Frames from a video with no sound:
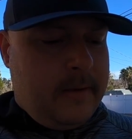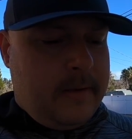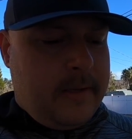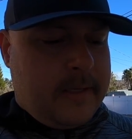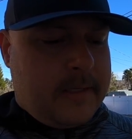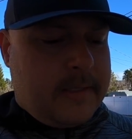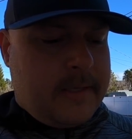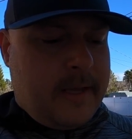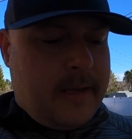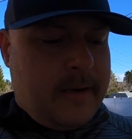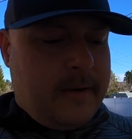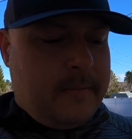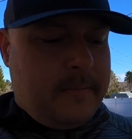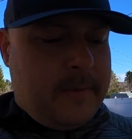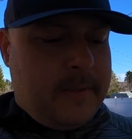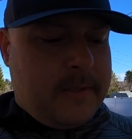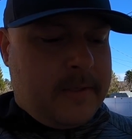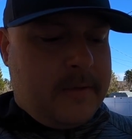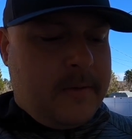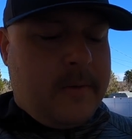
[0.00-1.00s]
Next
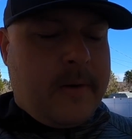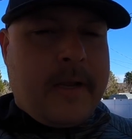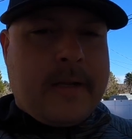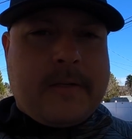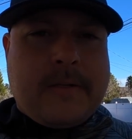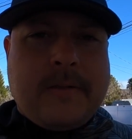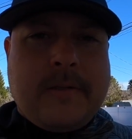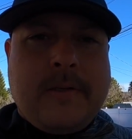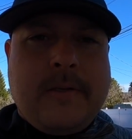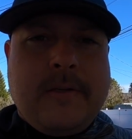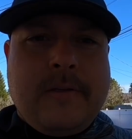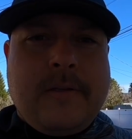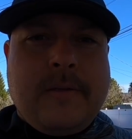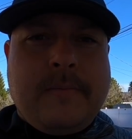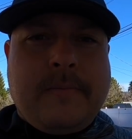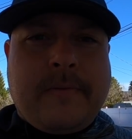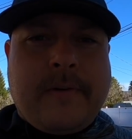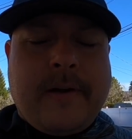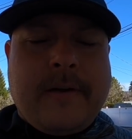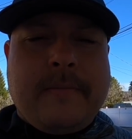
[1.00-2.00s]
item is going out to a
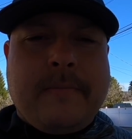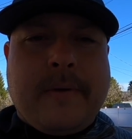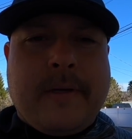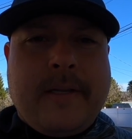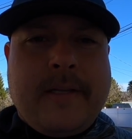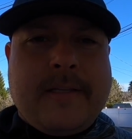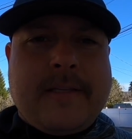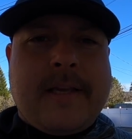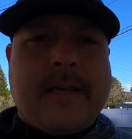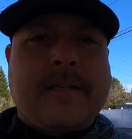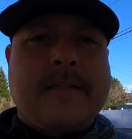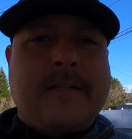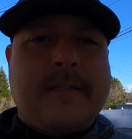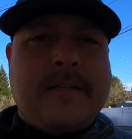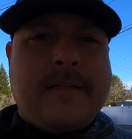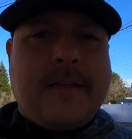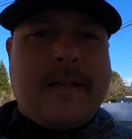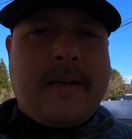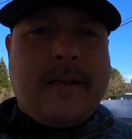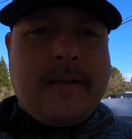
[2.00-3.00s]
YouTube friend, but he's actually
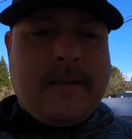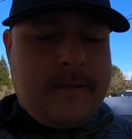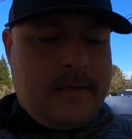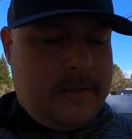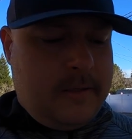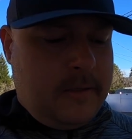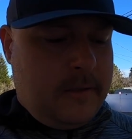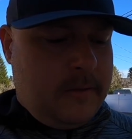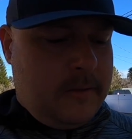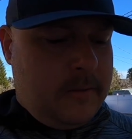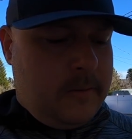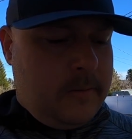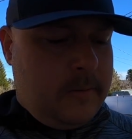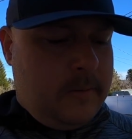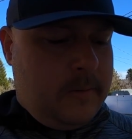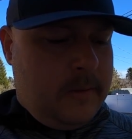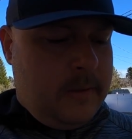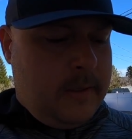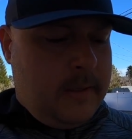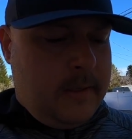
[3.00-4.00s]
sending it
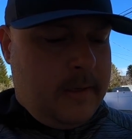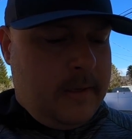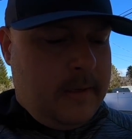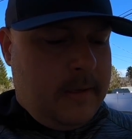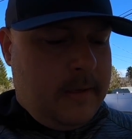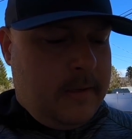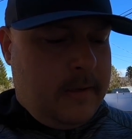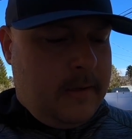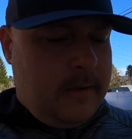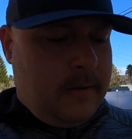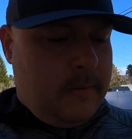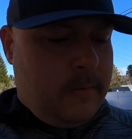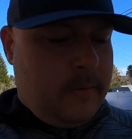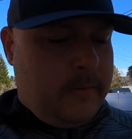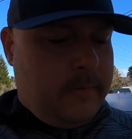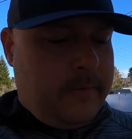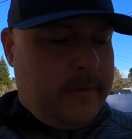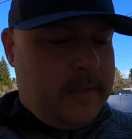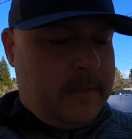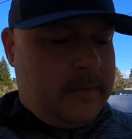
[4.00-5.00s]
to
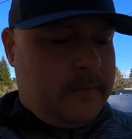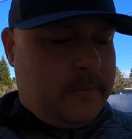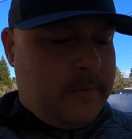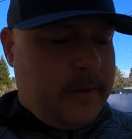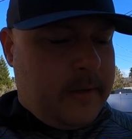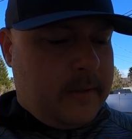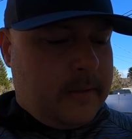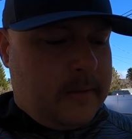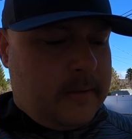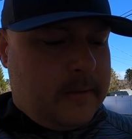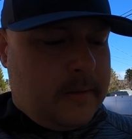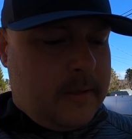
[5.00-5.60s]
one of his friends.